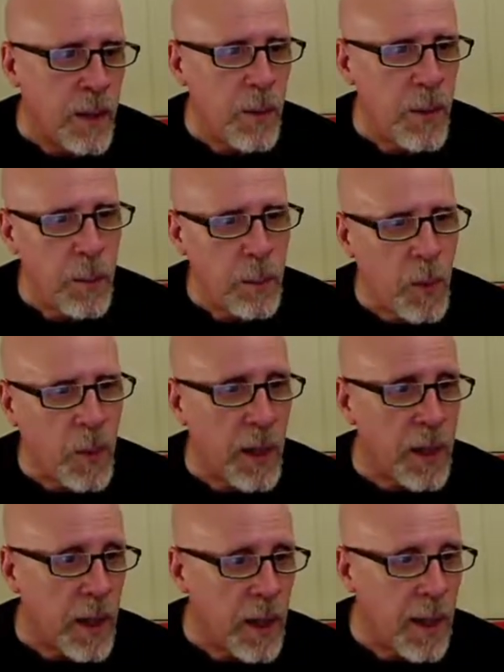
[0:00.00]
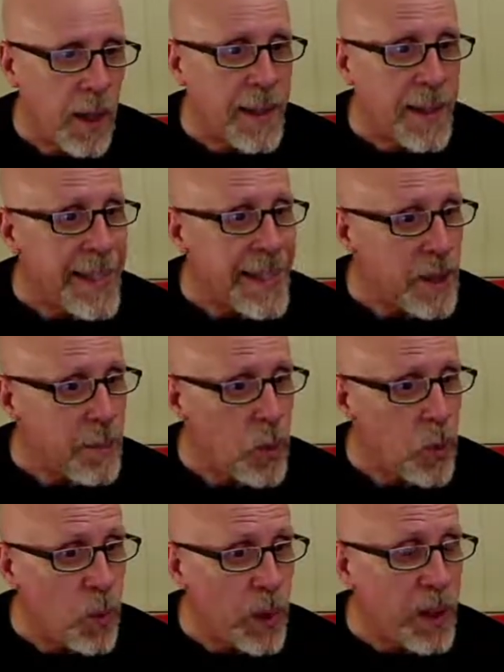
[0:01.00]
Keep going like that. At this
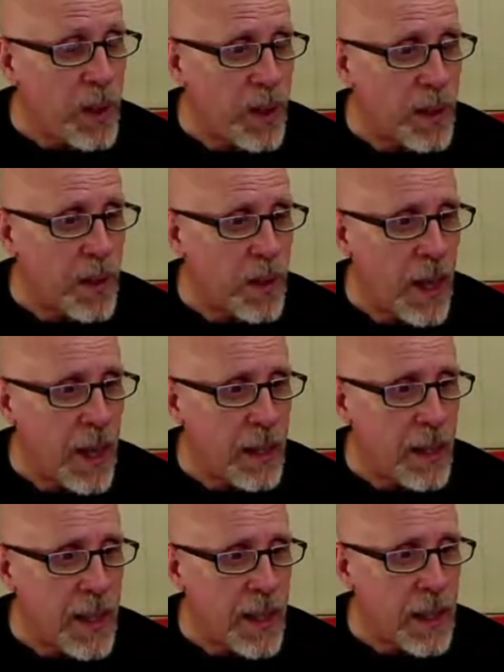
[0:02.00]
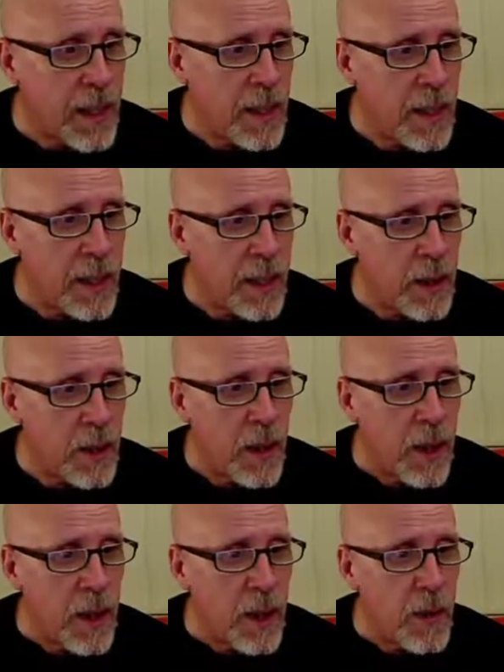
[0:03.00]
point, at the last line here,
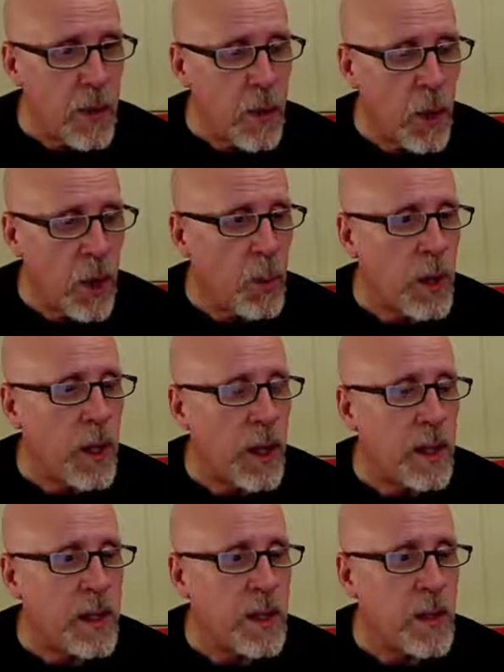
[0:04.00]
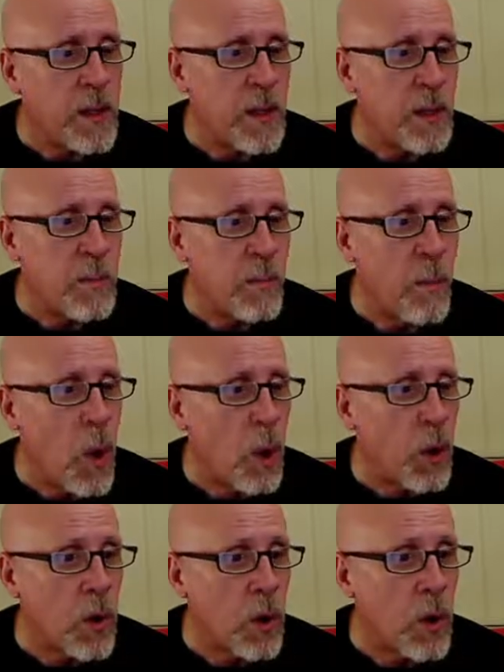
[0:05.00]
the r we got is
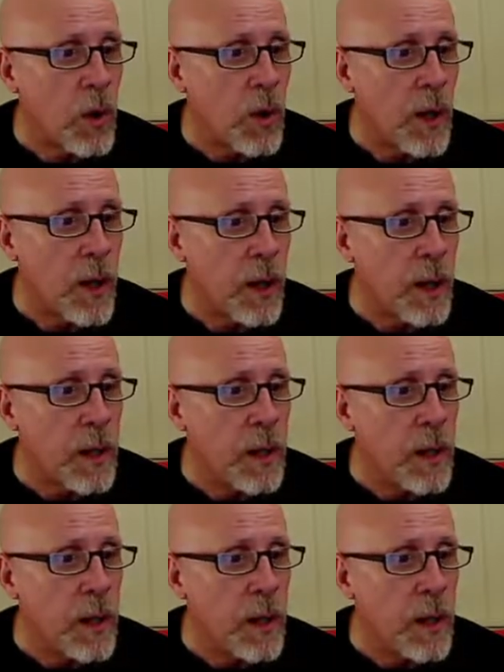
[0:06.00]
smaller than